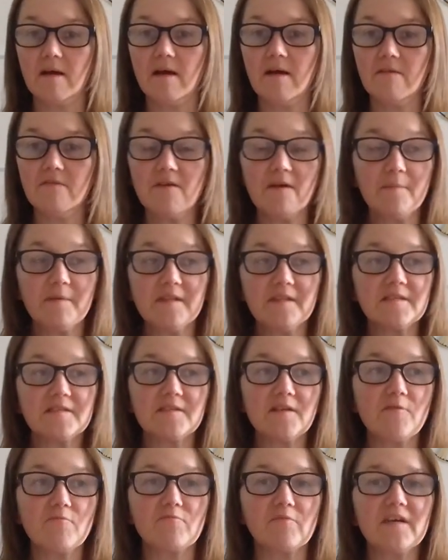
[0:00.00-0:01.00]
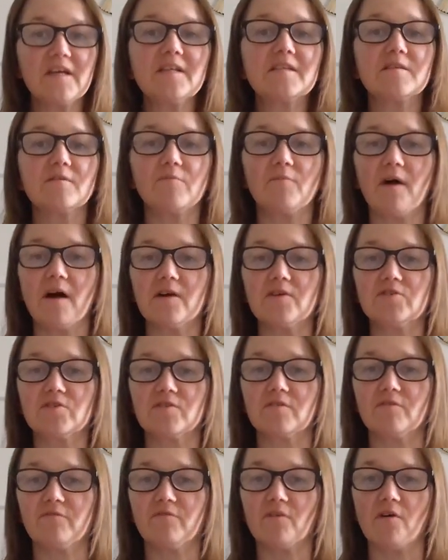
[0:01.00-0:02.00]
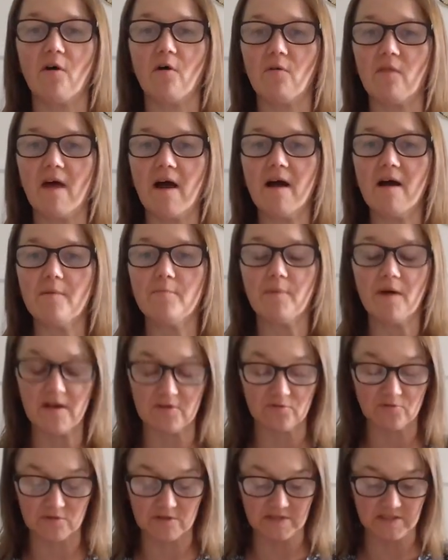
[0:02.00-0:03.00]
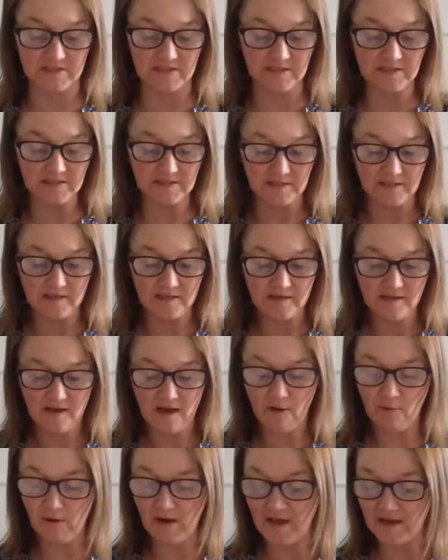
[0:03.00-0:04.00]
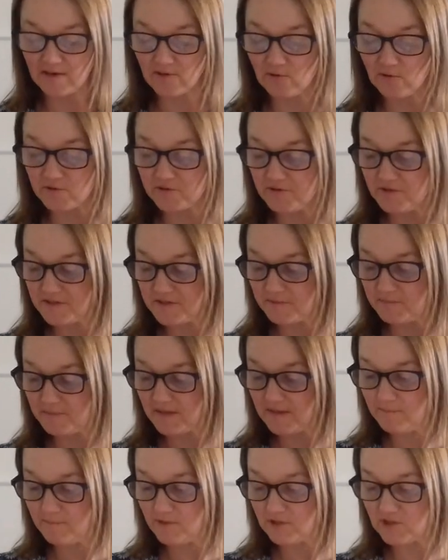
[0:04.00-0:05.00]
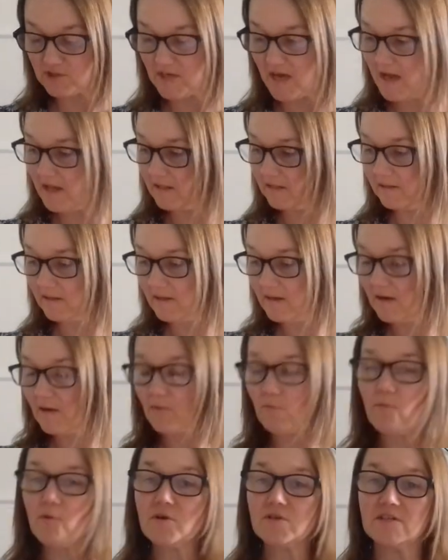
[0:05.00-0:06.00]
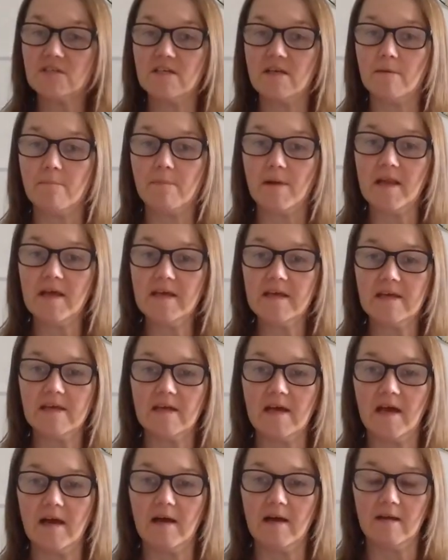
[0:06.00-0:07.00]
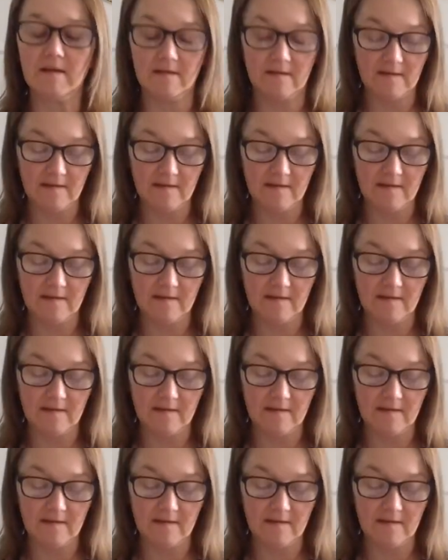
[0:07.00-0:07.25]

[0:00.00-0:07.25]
And I mean, there's no reason why I should have forgot that, but I just did. Oh, goodness me, Michelle, what are you playing at?